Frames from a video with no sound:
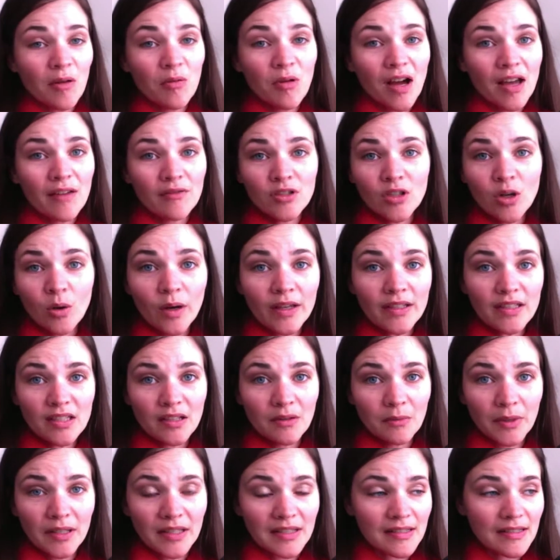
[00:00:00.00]
well, I have no idea
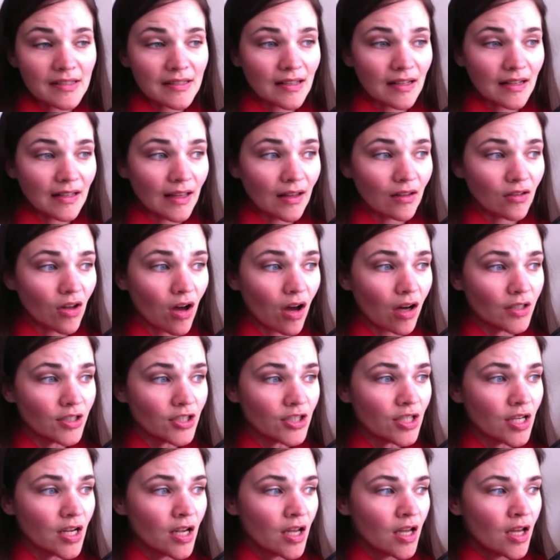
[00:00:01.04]
when this is gonna get
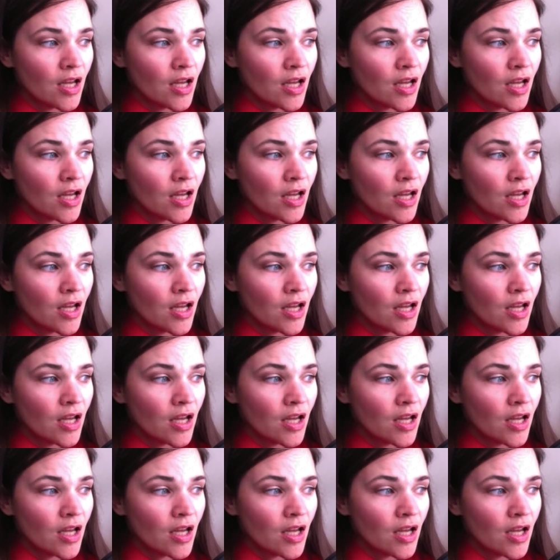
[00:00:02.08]
launched.